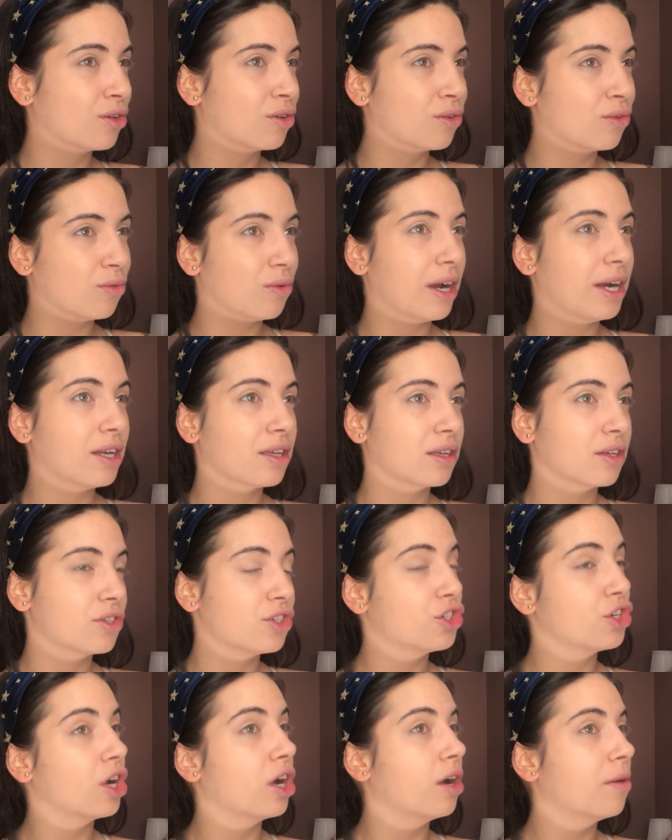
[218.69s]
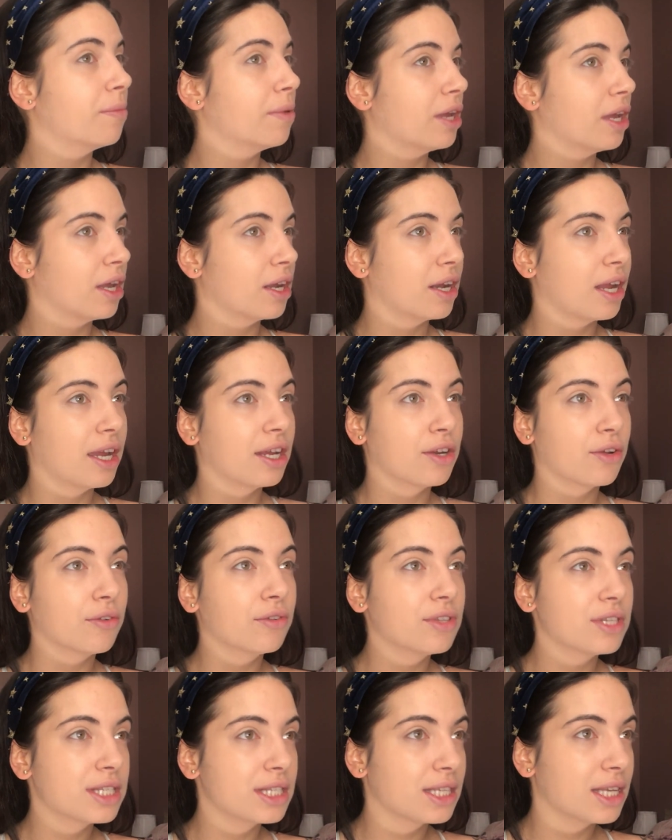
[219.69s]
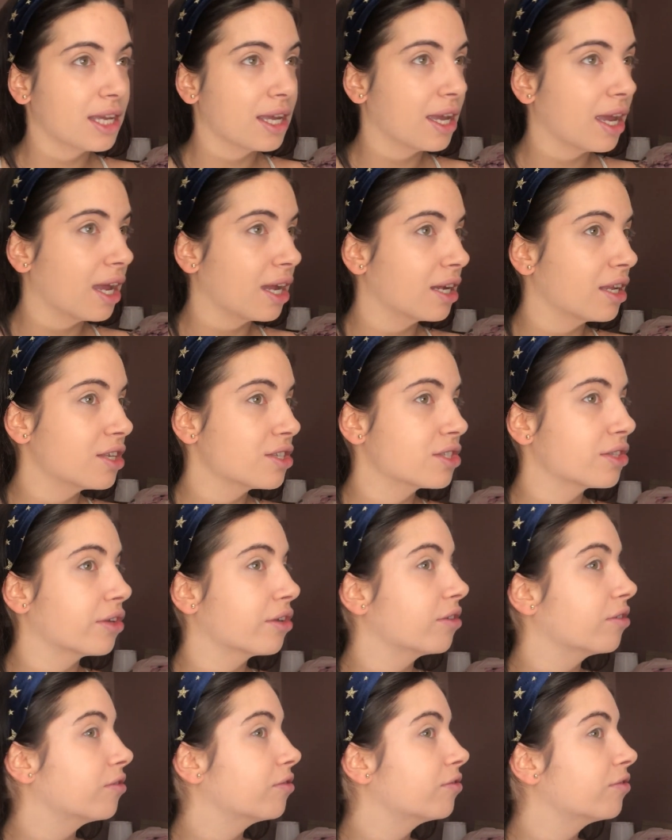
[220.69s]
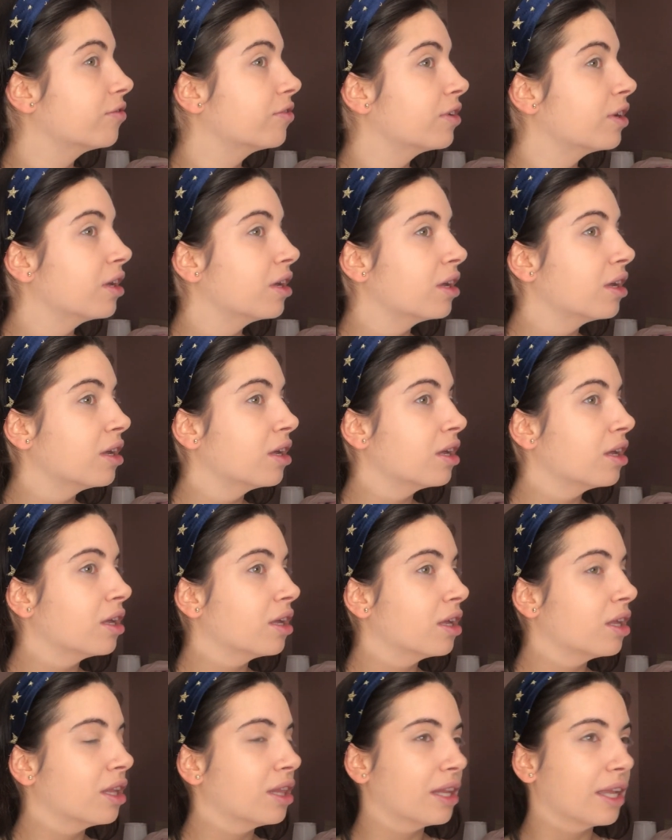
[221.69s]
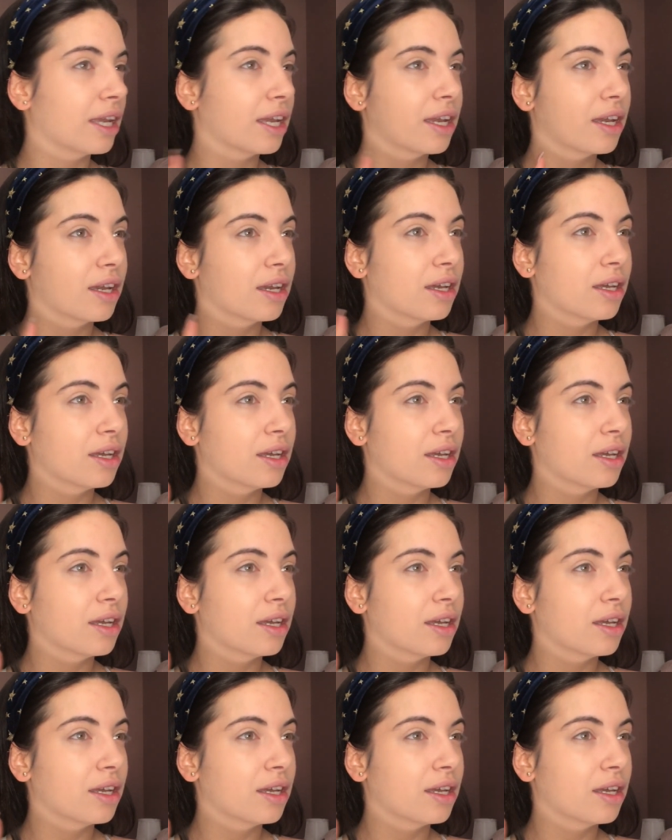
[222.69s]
quite a good job, and I don't see any sort of like